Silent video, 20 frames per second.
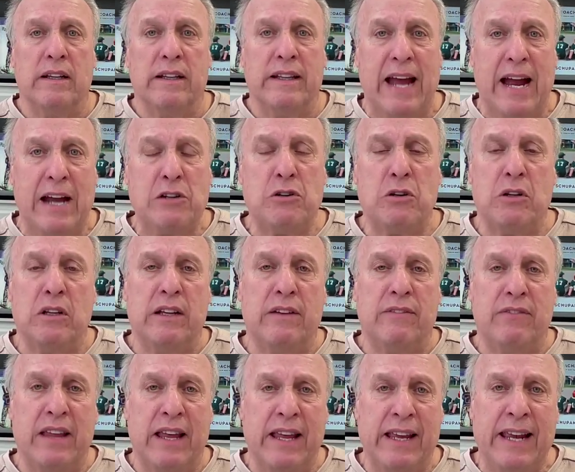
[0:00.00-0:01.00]
Naturally,
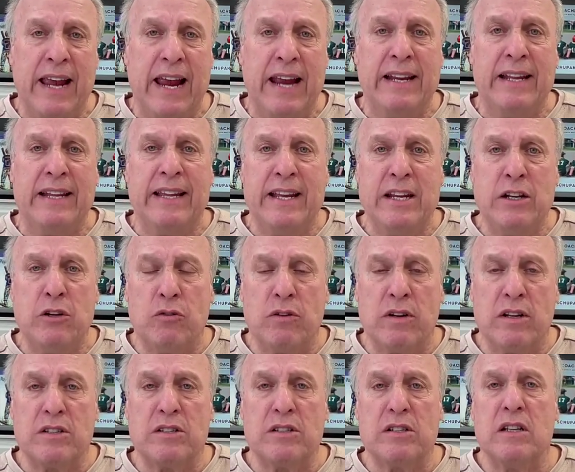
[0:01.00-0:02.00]
if they gain an
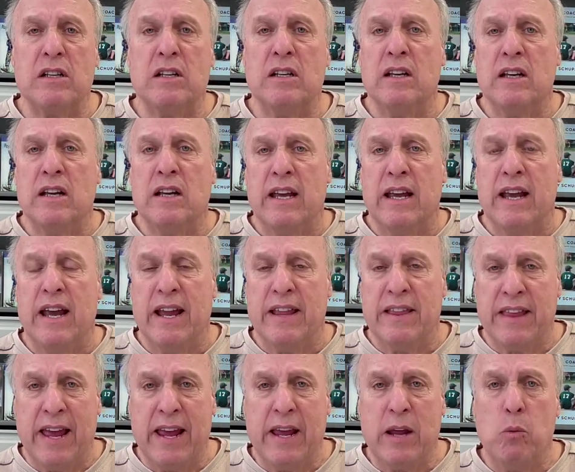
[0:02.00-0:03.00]
interest
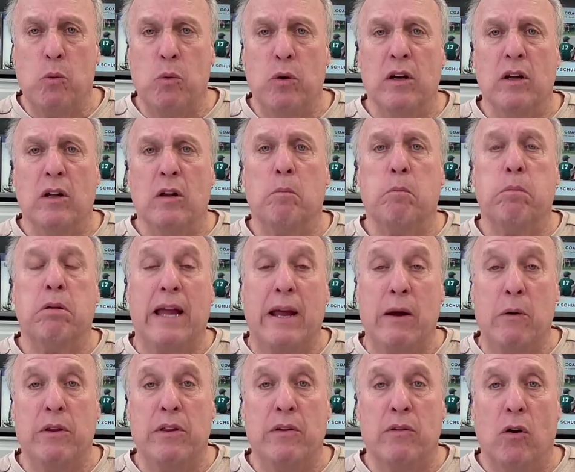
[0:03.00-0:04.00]
and they will
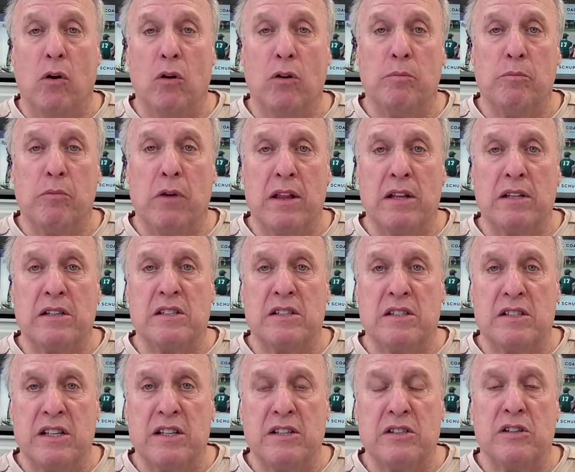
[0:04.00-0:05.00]
play with their older brothers and
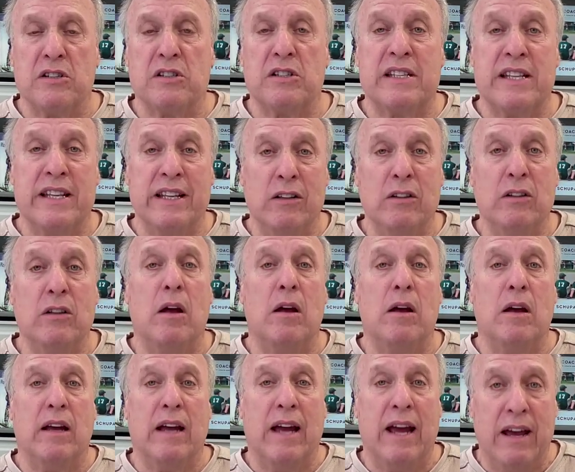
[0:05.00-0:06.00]
sisters, they'll
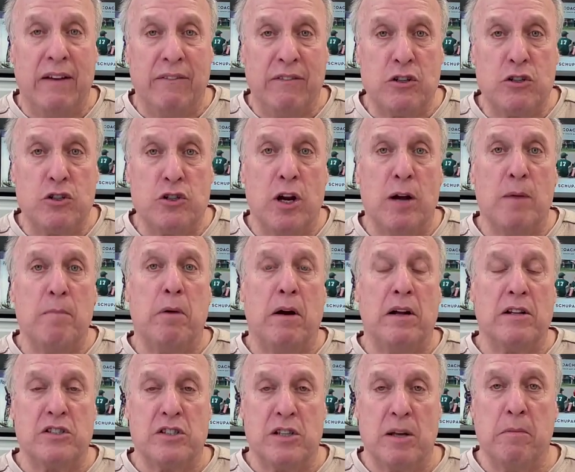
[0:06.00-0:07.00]
have a jump
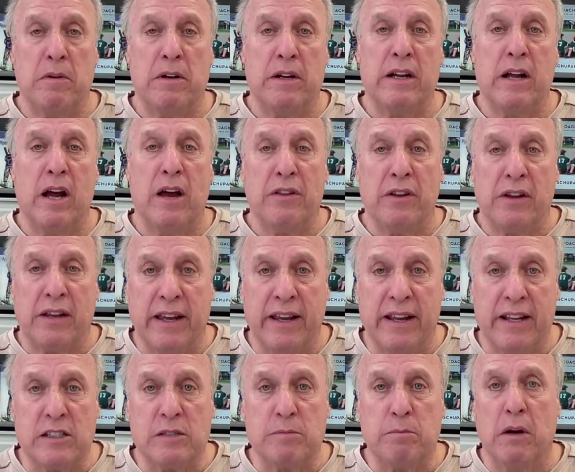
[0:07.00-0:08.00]
on some of the other
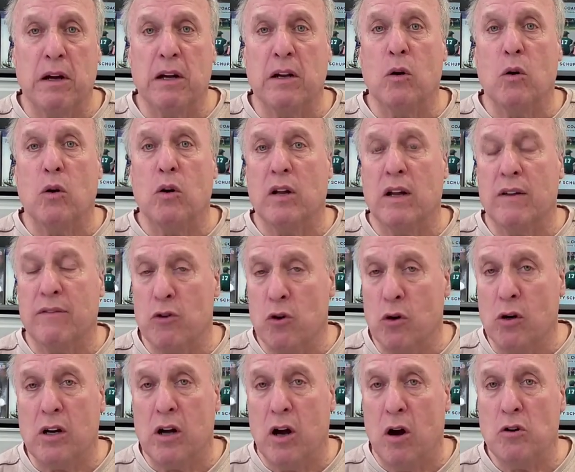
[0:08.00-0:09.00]
kids. But if
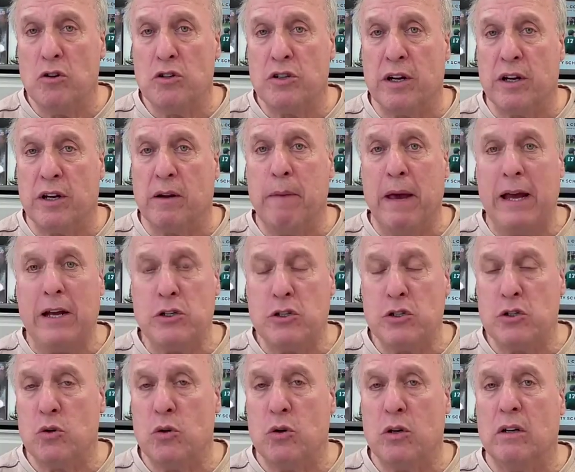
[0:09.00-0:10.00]
you're coaching, make
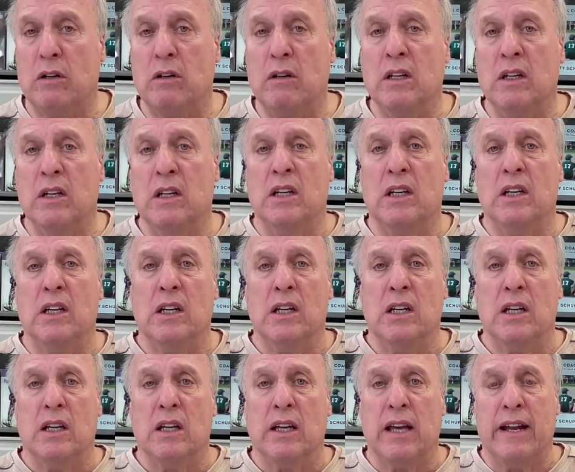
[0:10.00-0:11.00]
sure,
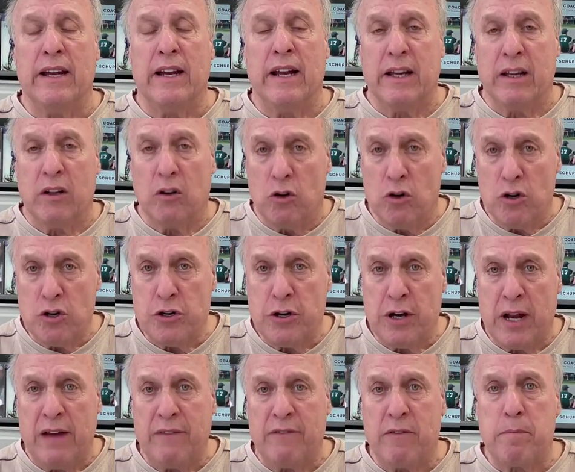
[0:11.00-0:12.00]
and I urge you
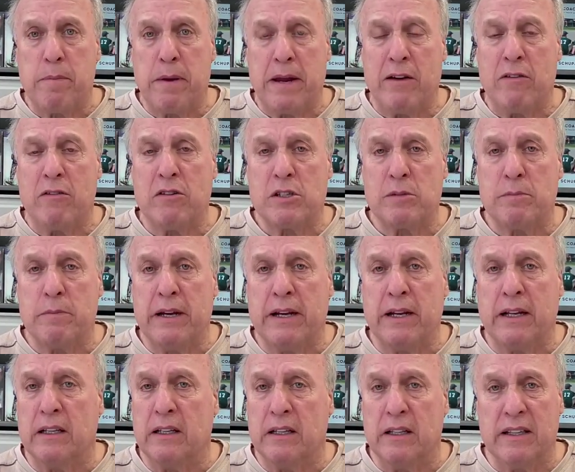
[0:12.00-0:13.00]
to have a parents'
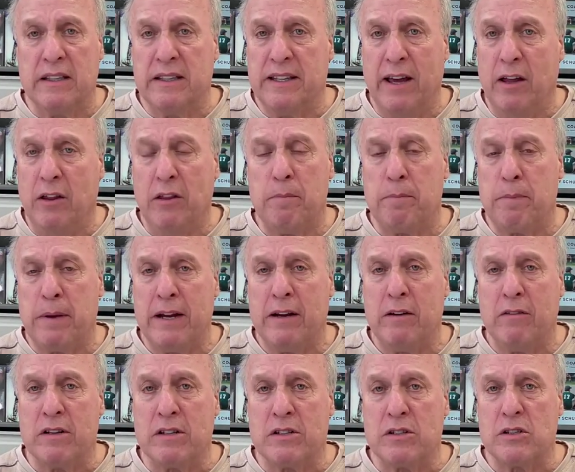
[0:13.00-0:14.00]
meeting, tell the
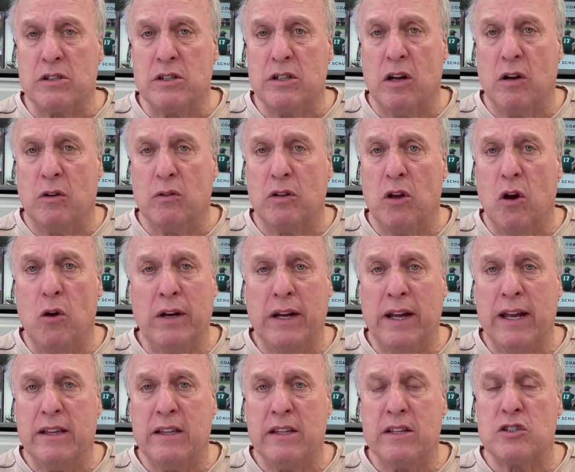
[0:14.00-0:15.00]
parents, don't
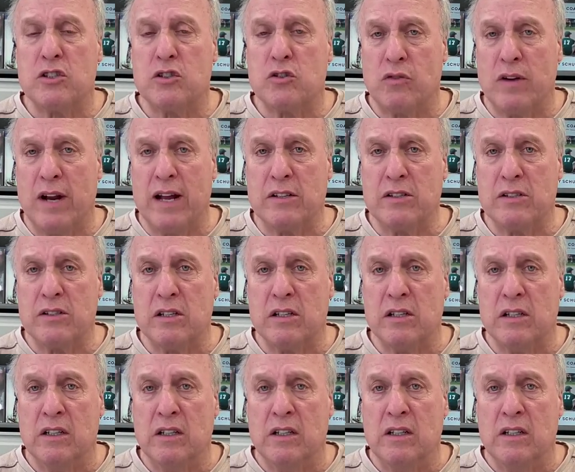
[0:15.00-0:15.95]
get distressed